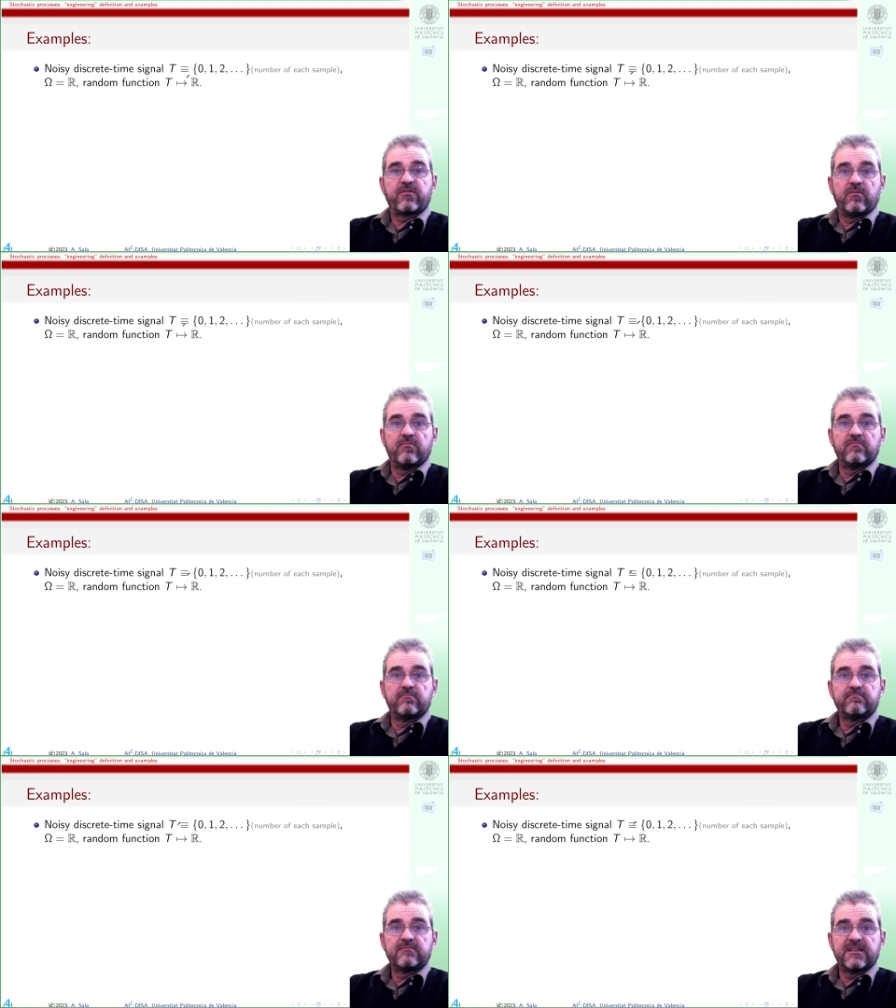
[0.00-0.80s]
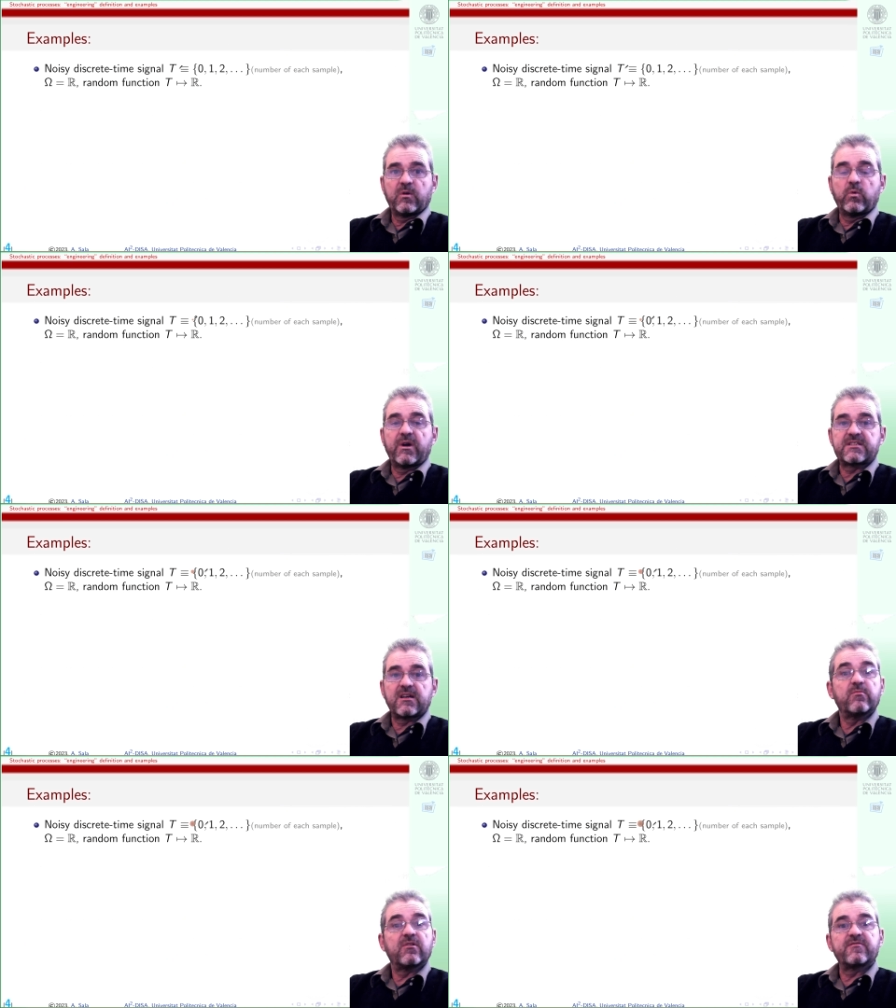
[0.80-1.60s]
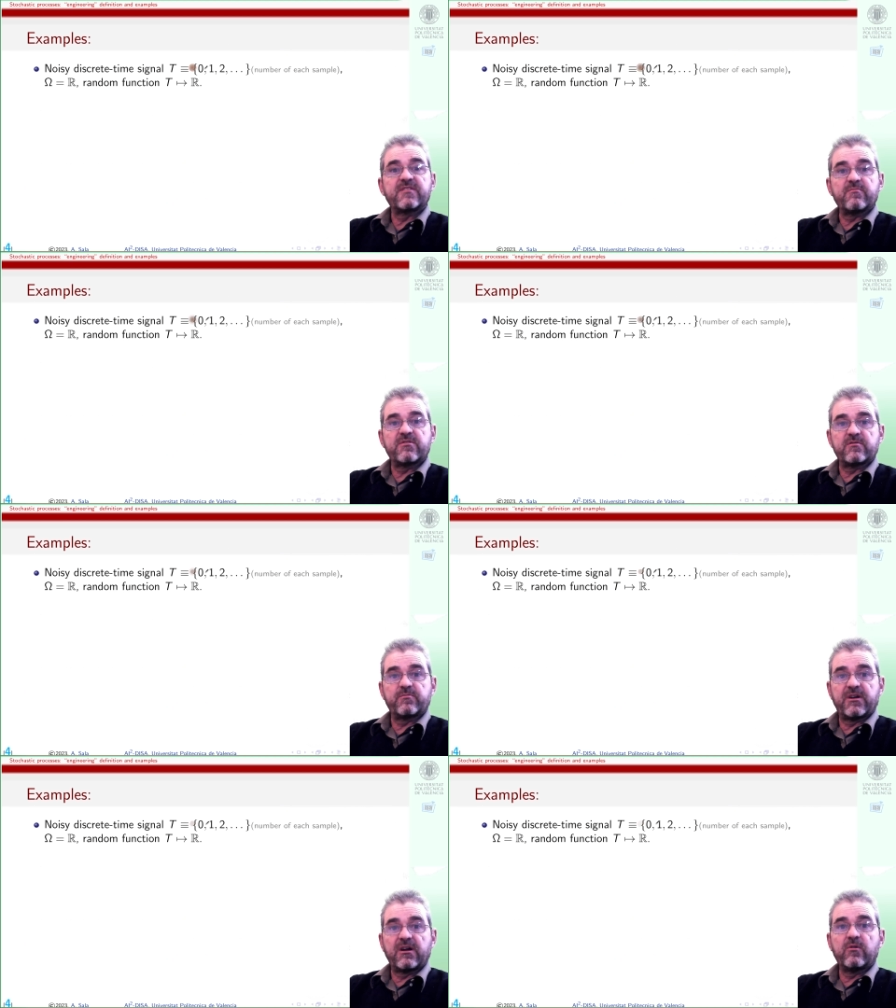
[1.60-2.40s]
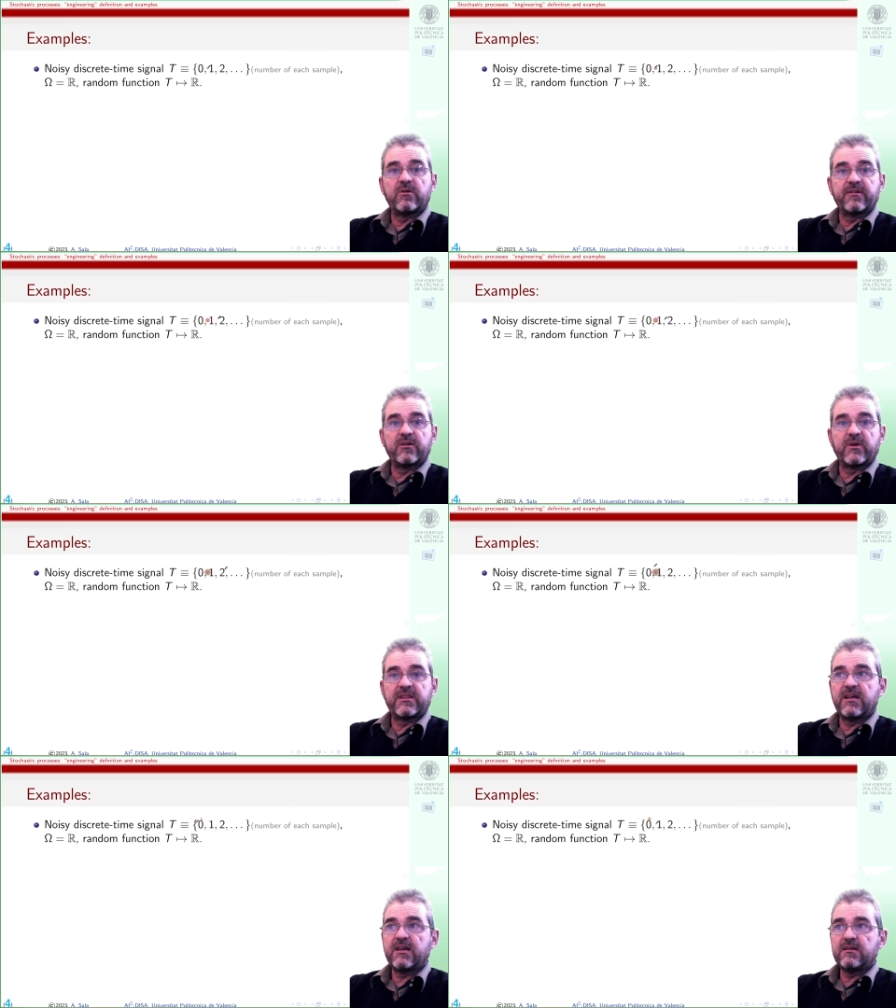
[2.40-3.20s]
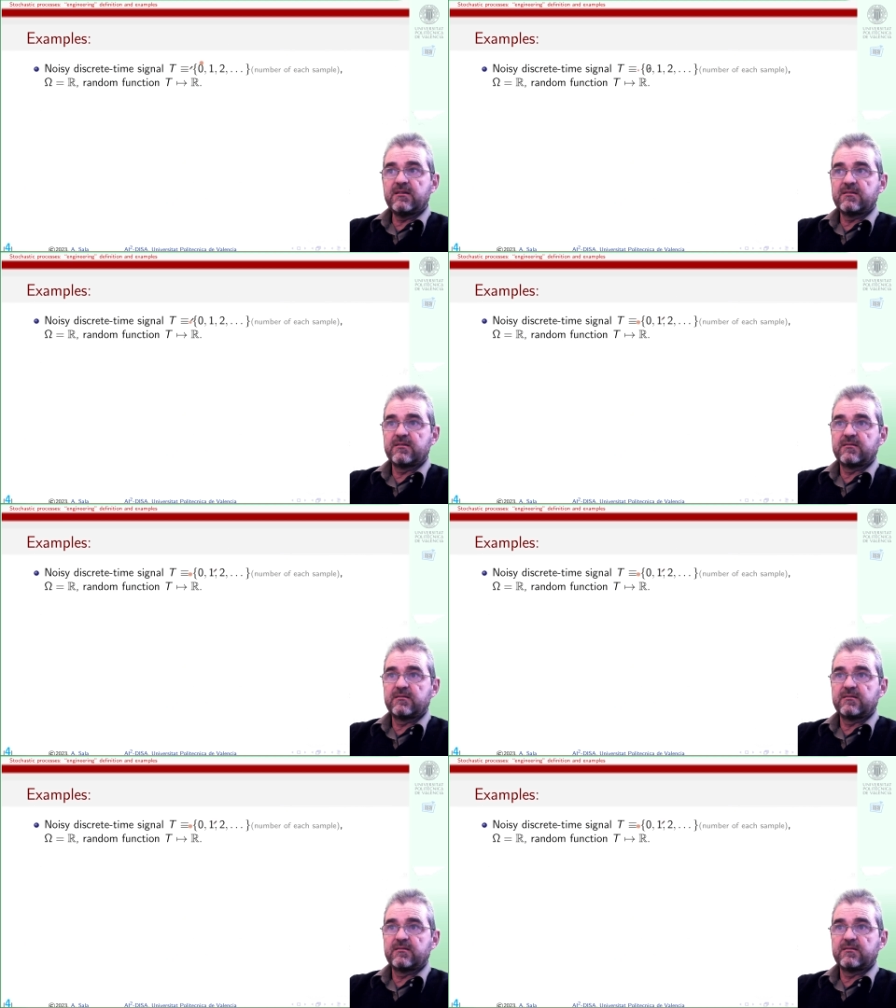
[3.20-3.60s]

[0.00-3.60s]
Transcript: from one sample of temperature per hour in 1 day,